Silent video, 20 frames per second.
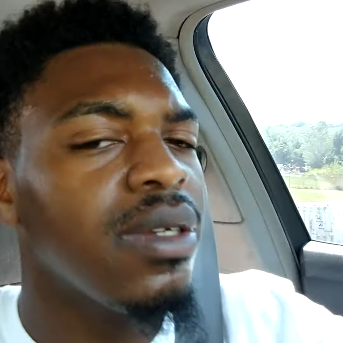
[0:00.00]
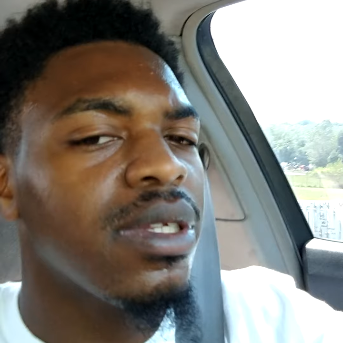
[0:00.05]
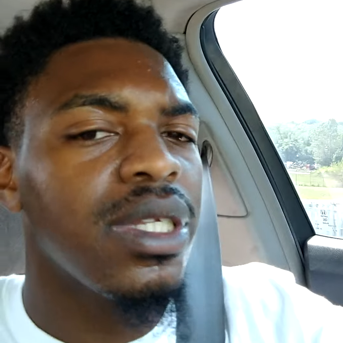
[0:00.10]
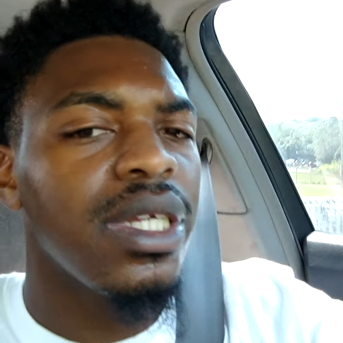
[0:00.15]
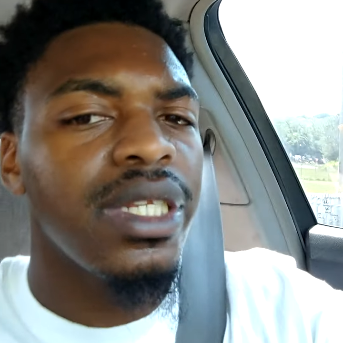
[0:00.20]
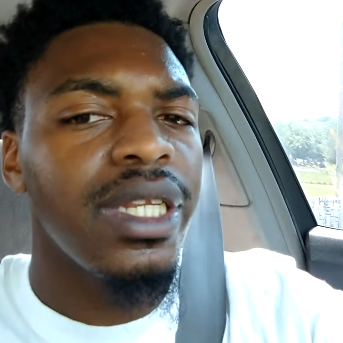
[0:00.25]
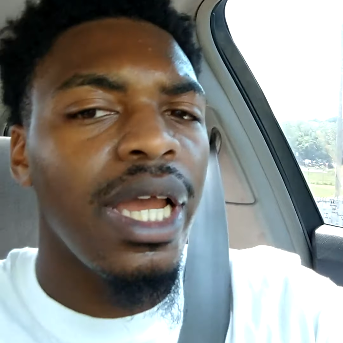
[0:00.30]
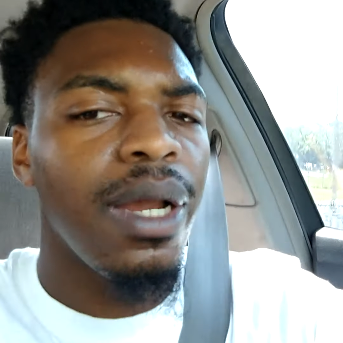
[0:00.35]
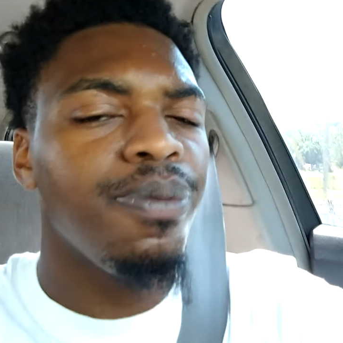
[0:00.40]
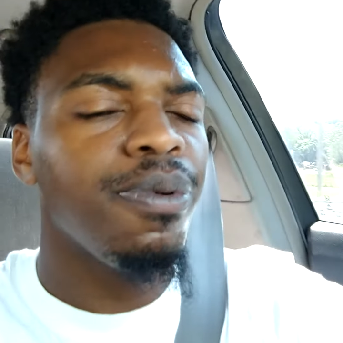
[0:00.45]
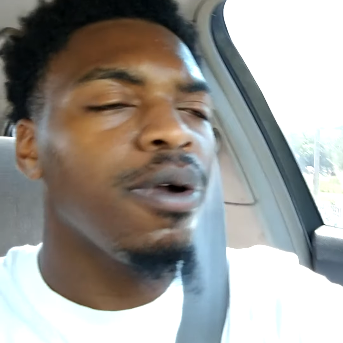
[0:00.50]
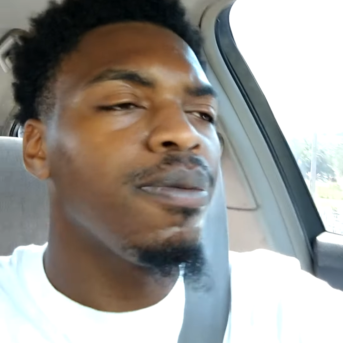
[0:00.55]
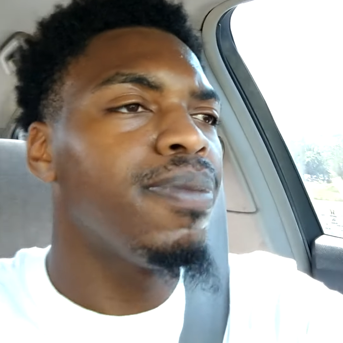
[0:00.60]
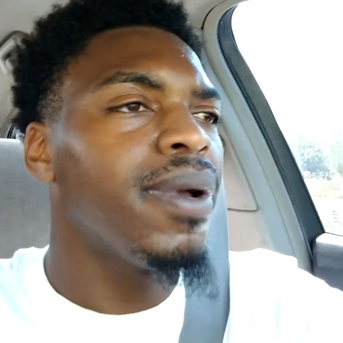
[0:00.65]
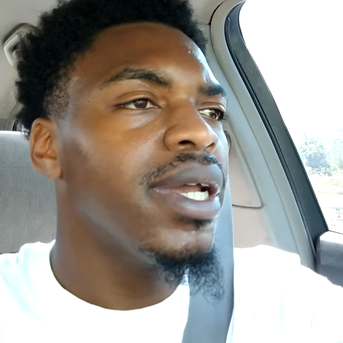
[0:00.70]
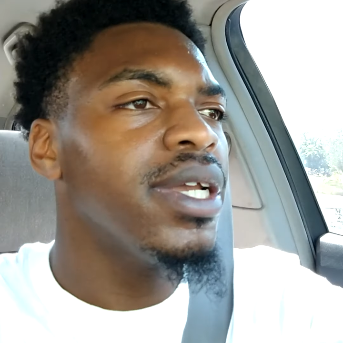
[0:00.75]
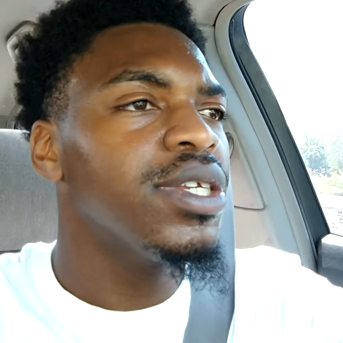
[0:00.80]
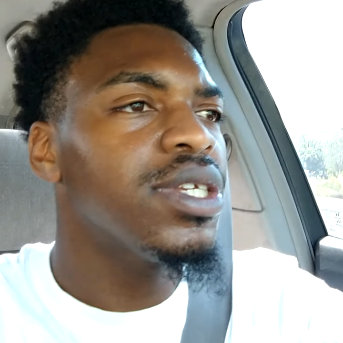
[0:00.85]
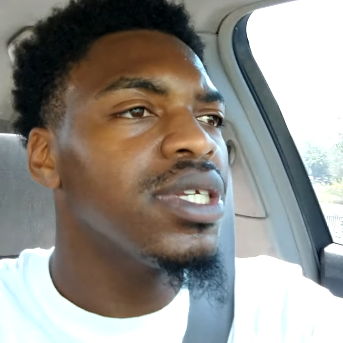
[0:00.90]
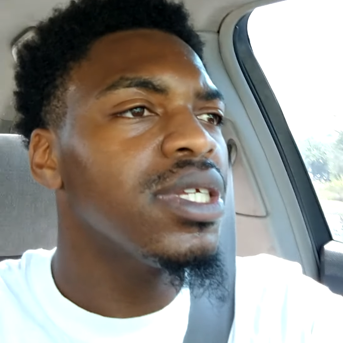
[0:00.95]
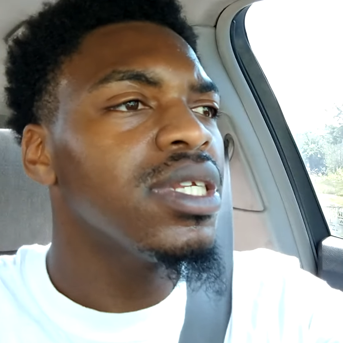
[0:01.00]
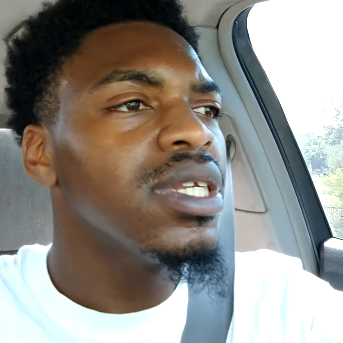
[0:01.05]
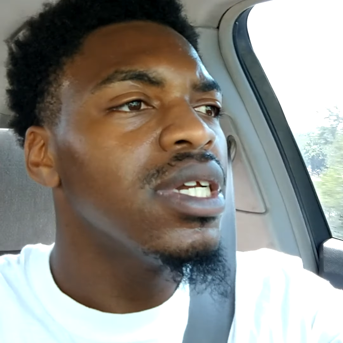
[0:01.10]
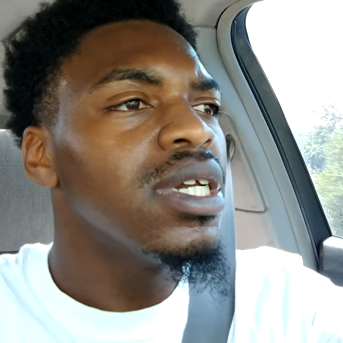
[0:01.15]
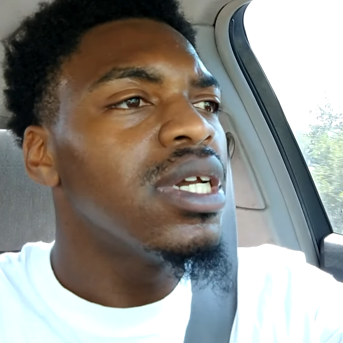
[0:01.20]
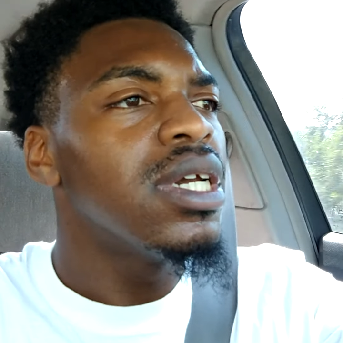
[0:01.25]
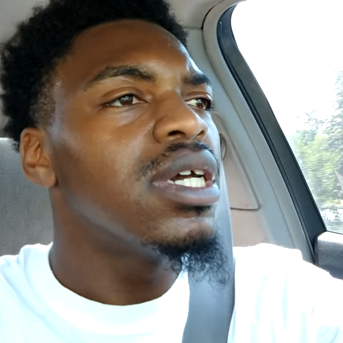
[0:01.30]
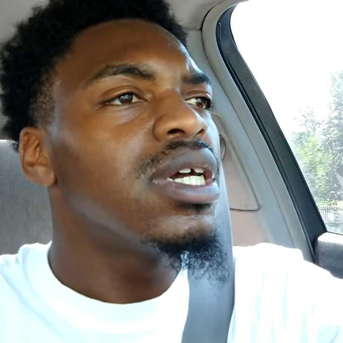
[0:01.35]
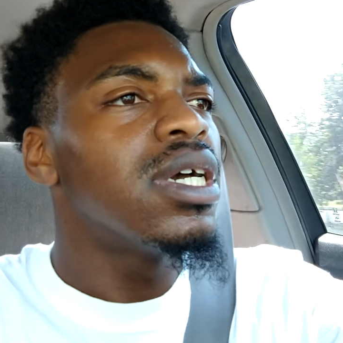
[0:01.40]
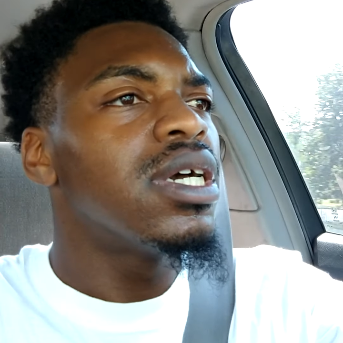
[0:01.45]
It's like now probation
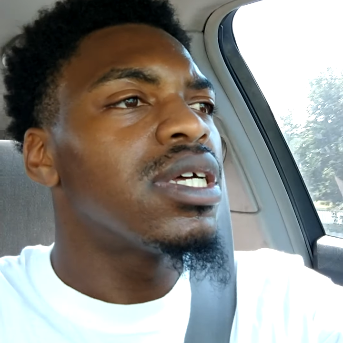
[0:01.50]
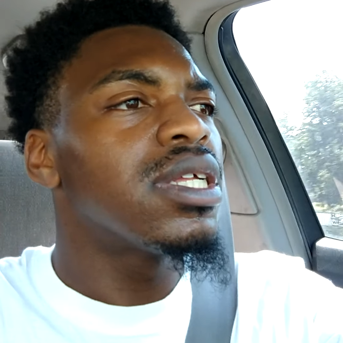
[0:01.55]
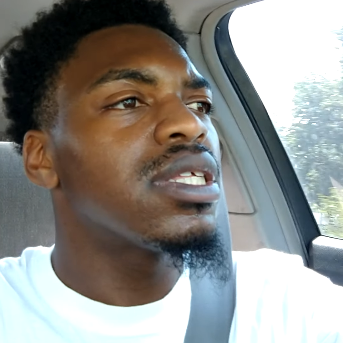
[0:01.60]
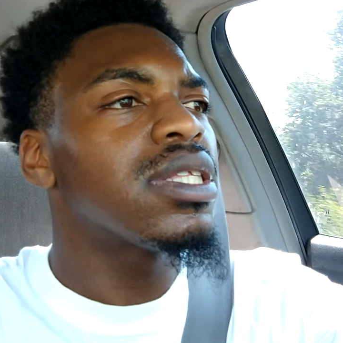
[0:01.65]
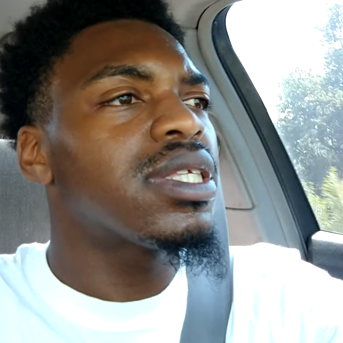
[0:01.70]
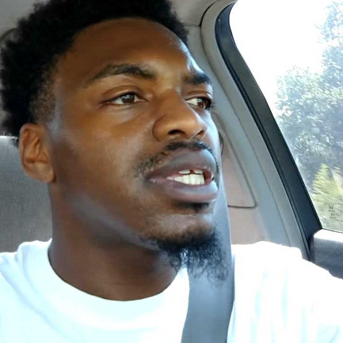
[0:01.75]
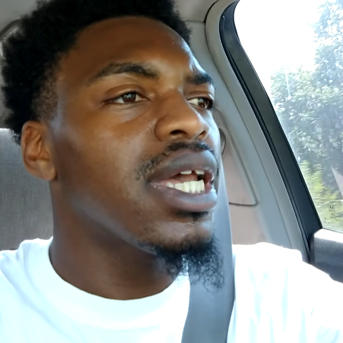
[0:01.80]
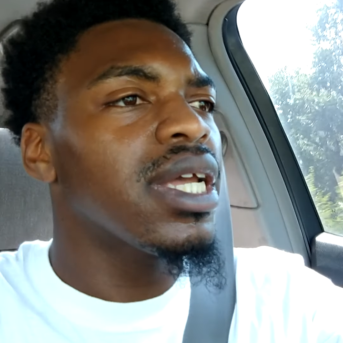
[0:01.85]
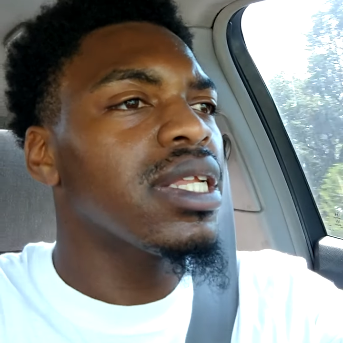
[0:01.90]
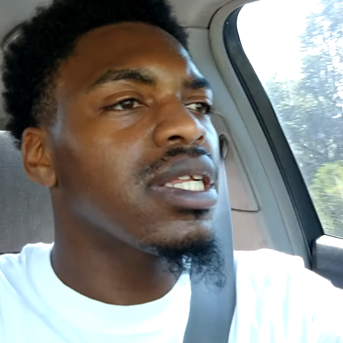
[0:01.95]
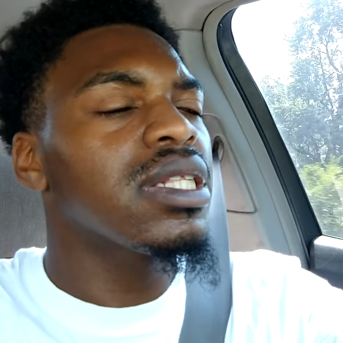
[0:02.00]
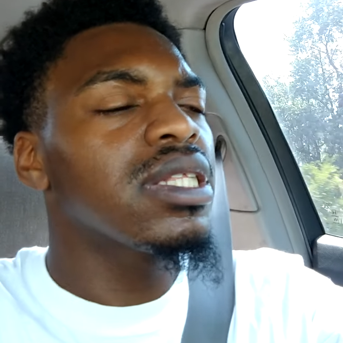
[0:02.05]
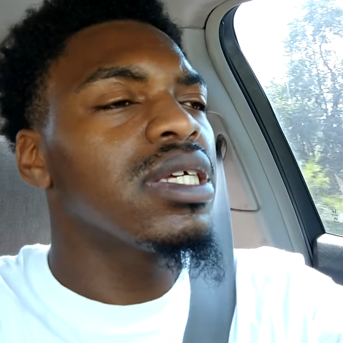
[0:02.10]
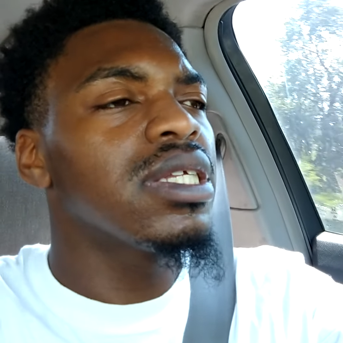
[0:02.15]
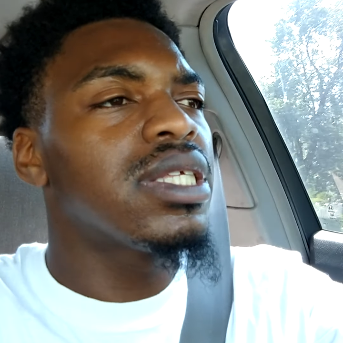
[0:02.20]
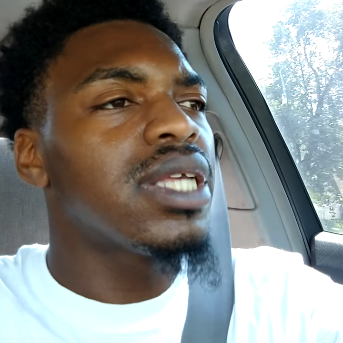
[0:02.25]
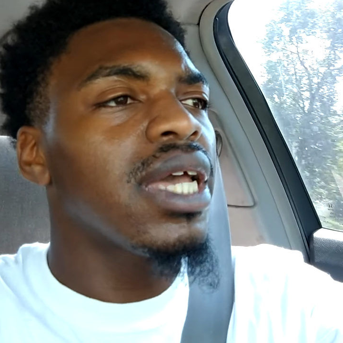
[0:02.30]
is technically